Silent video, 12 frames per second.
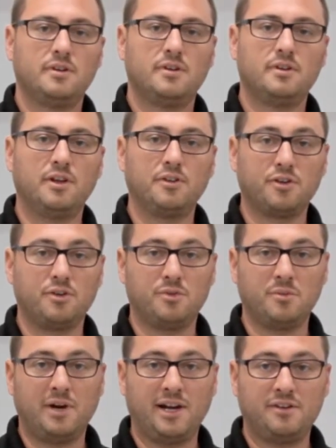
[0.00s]
Another good
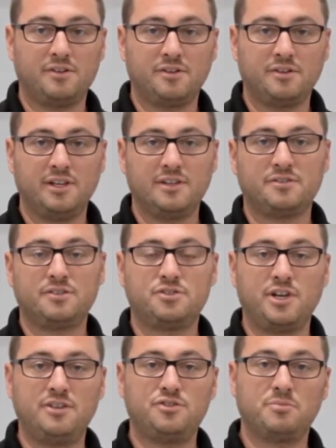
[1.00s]
reminder is to
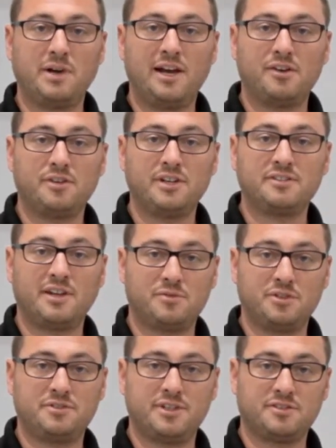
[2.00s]
change your batteries
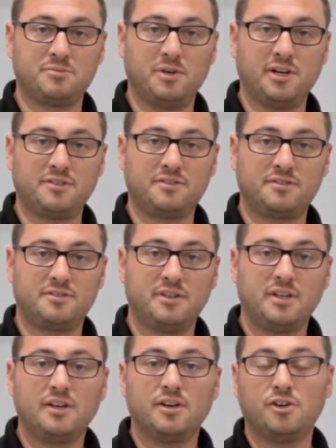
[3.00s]
every six months.
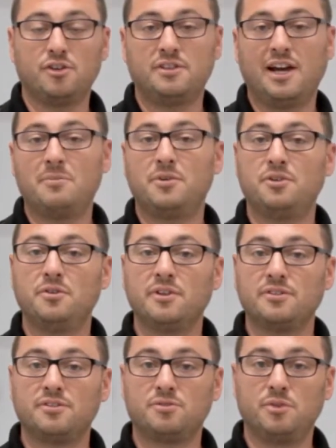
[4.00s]
A good time to do
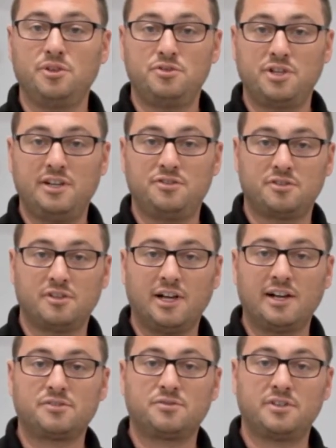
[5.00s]
this is when you change your
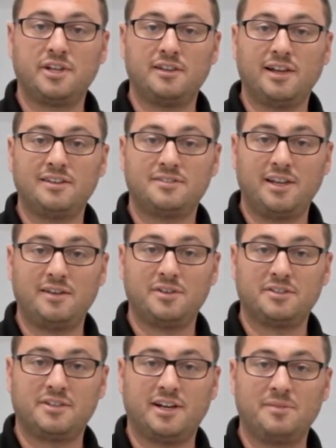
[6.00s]
clocks for daylight
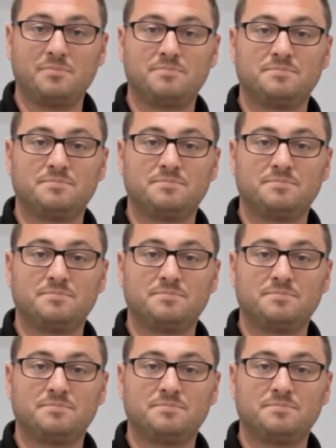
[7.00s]
savings time.